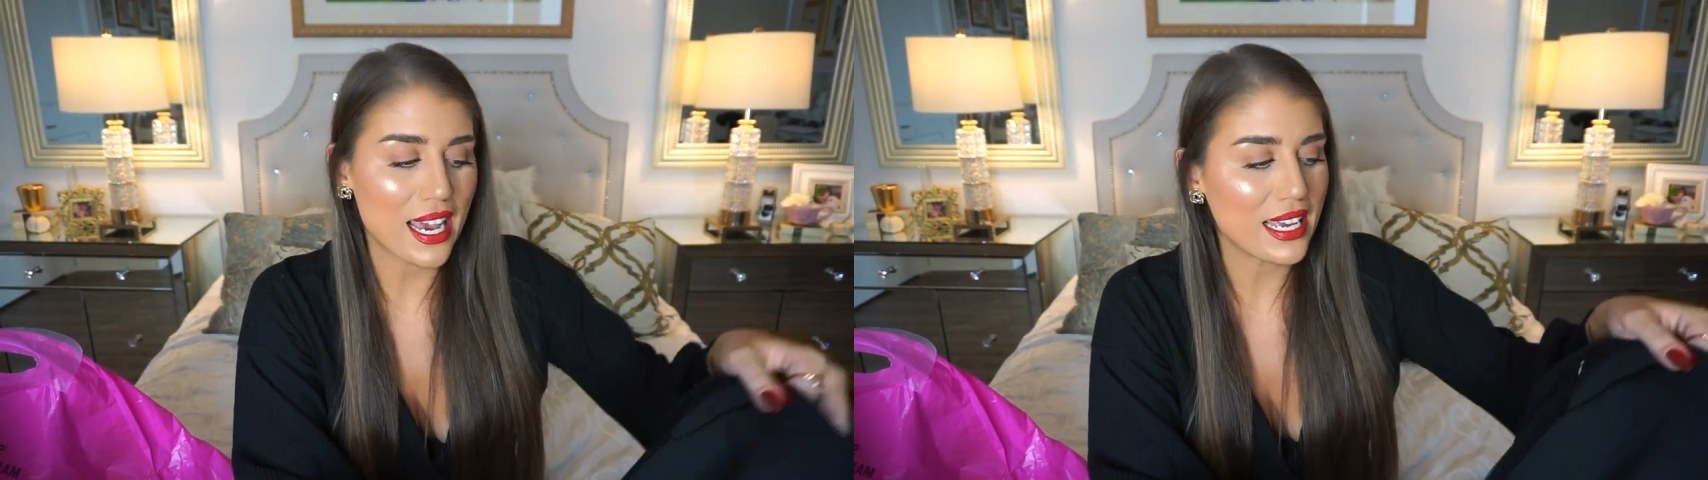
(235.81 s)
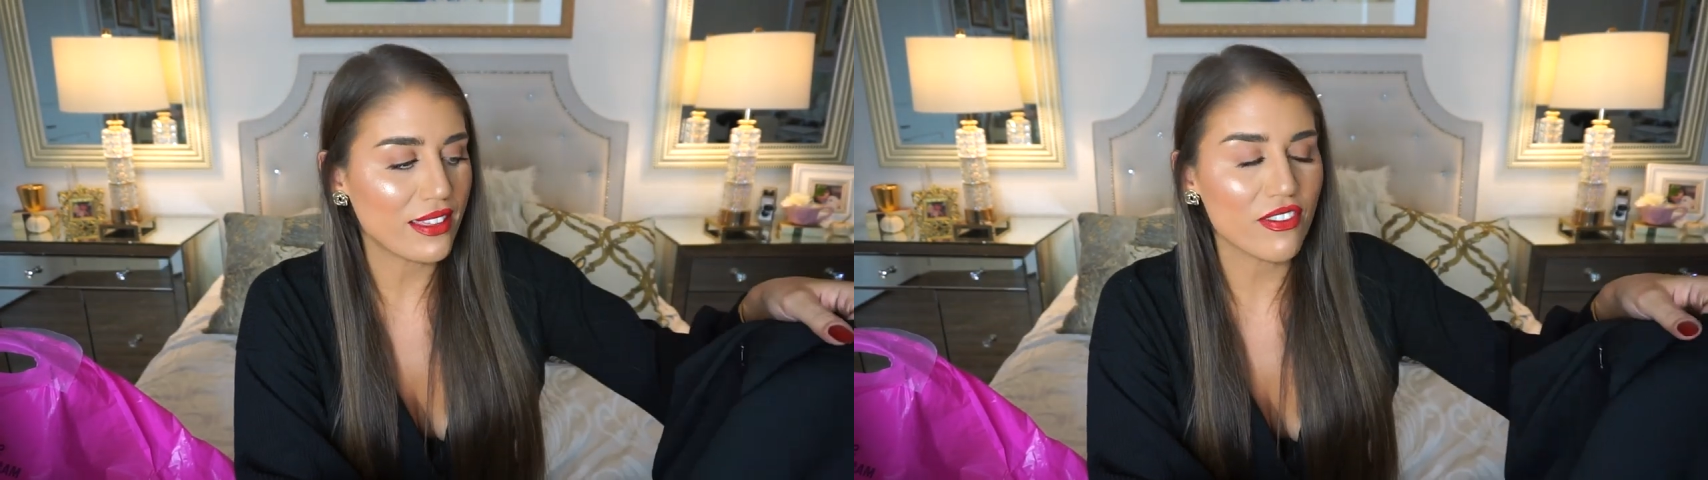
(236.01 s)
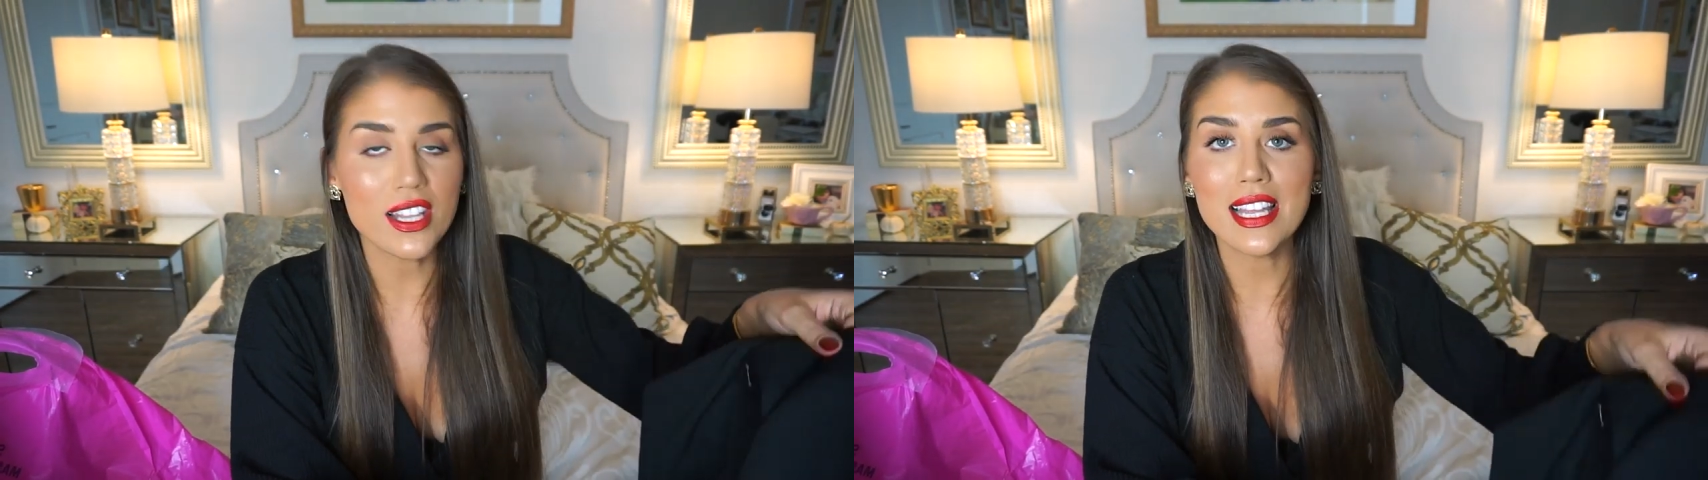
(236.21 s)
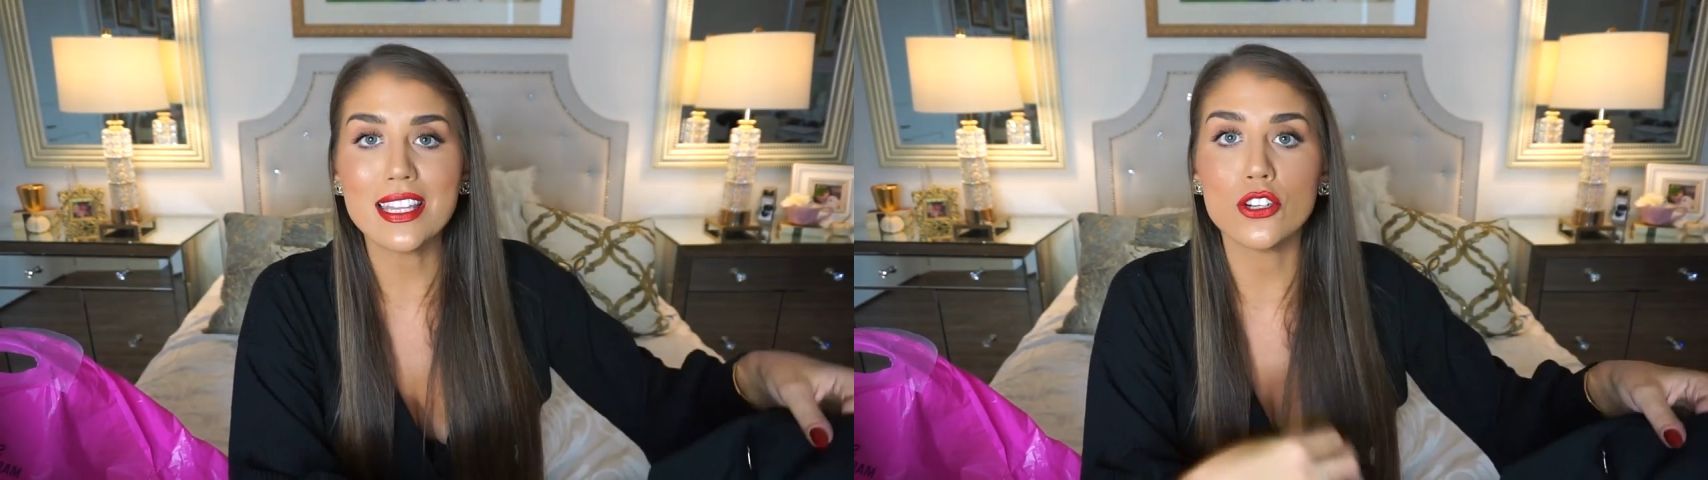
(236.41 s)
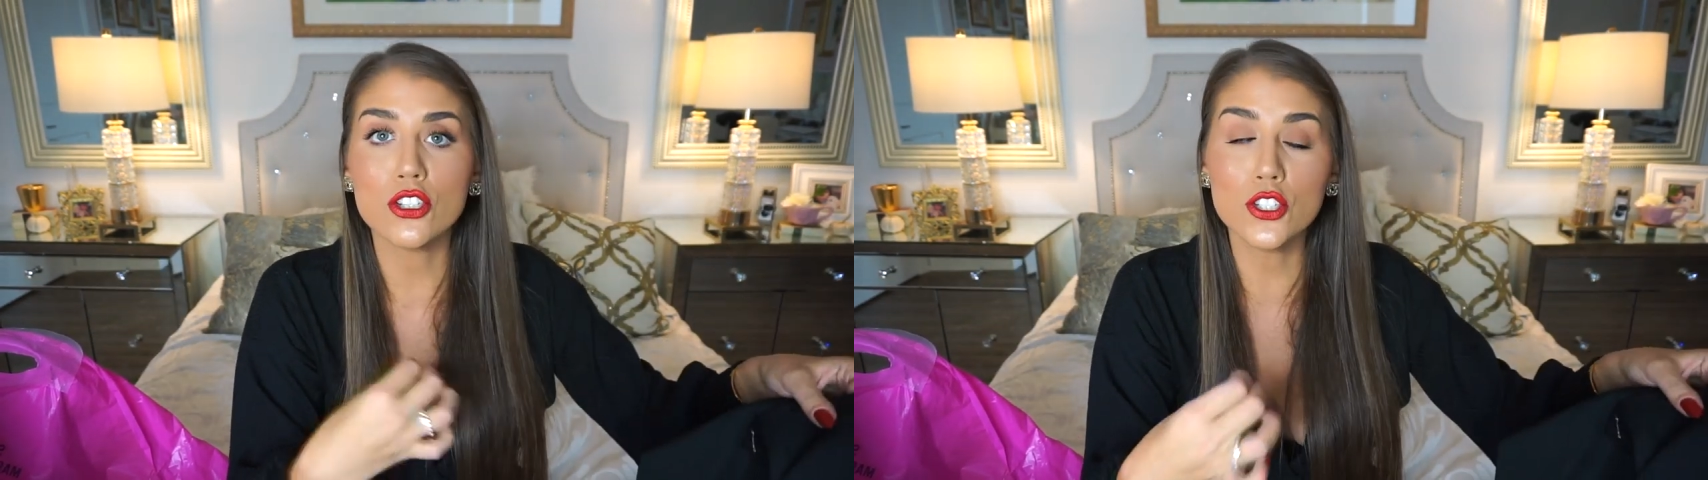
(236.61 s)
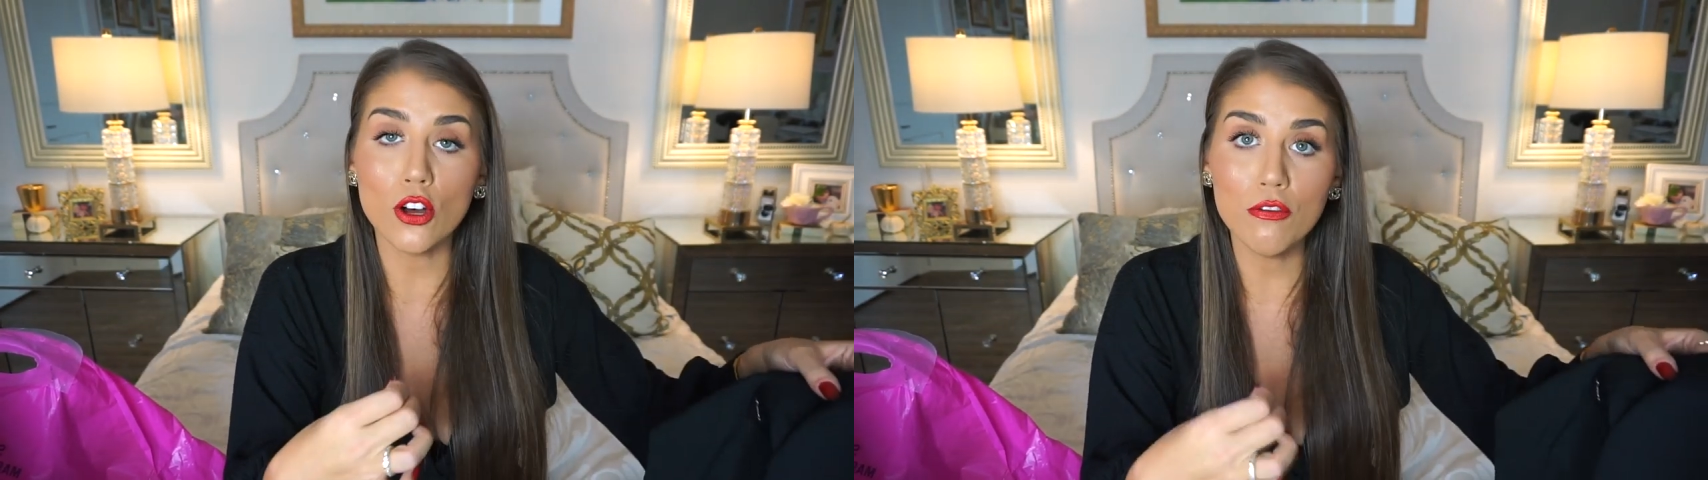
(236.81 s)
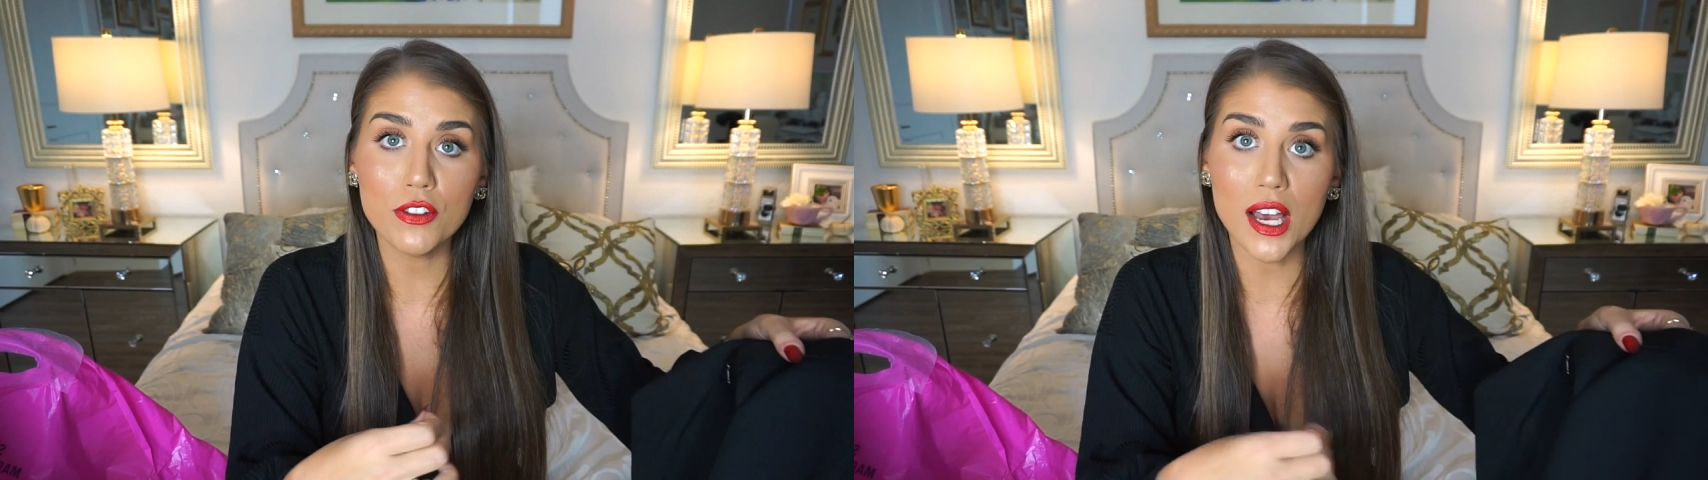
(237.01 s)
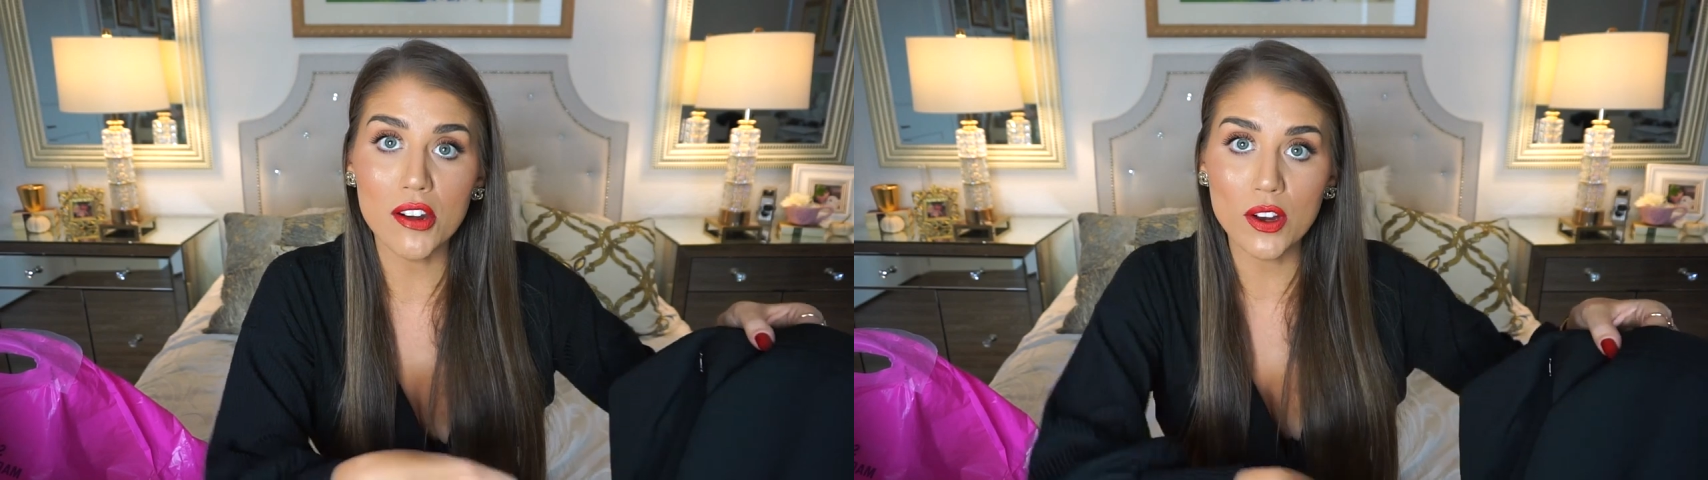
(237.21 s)
I feel like they're so
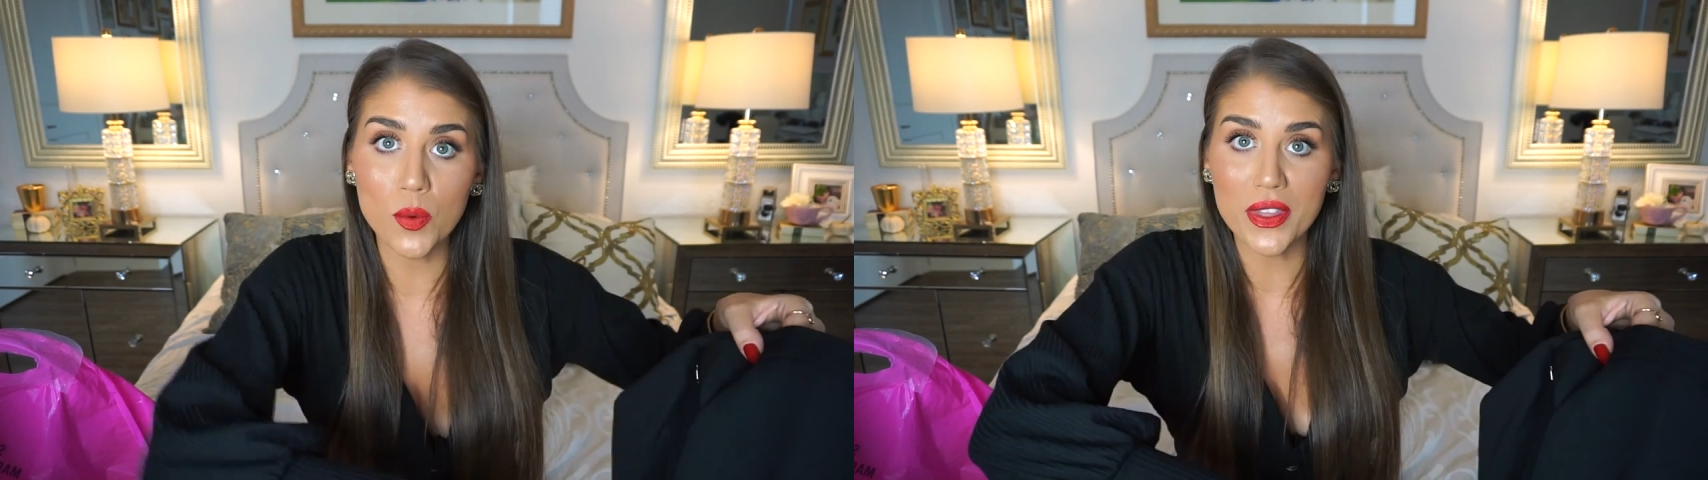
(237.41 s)
flattering